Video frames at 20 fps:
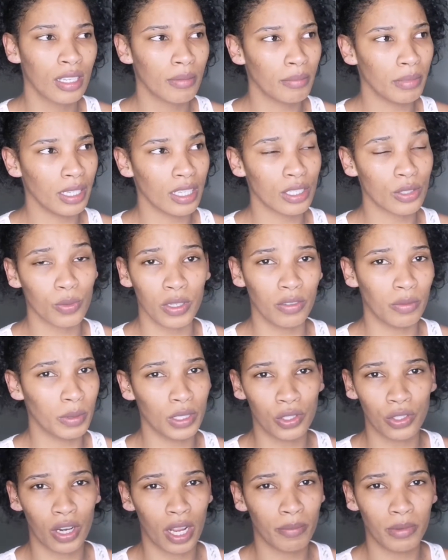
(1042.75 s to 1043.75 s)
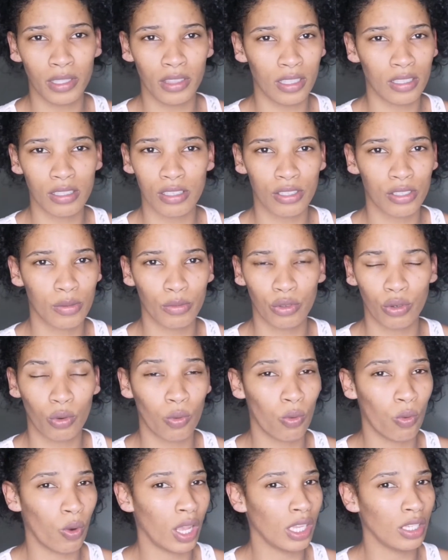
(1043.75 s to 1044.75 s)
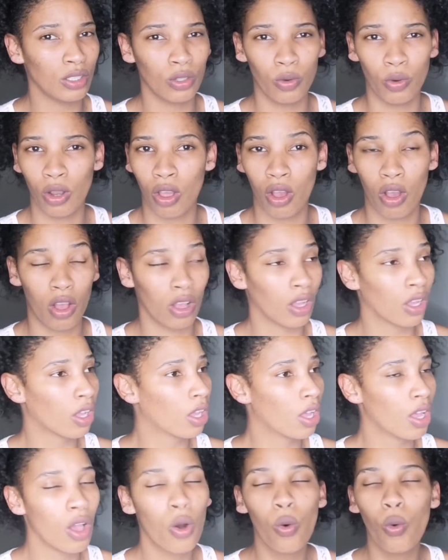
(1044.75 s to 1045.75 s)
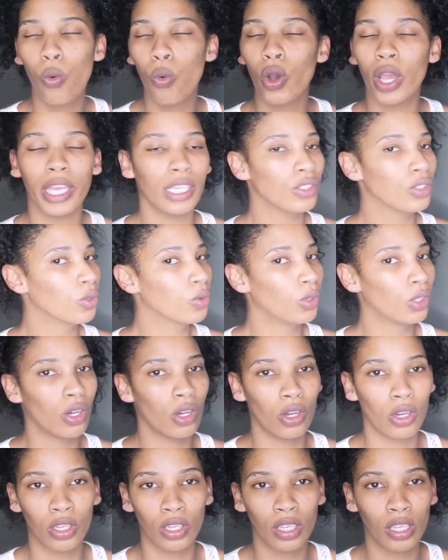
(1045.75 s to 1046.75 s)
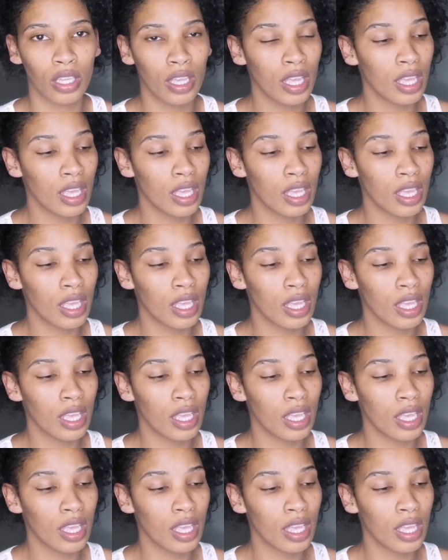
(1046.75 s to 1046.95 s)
because we've been trapped in the system for way too long. Way too long.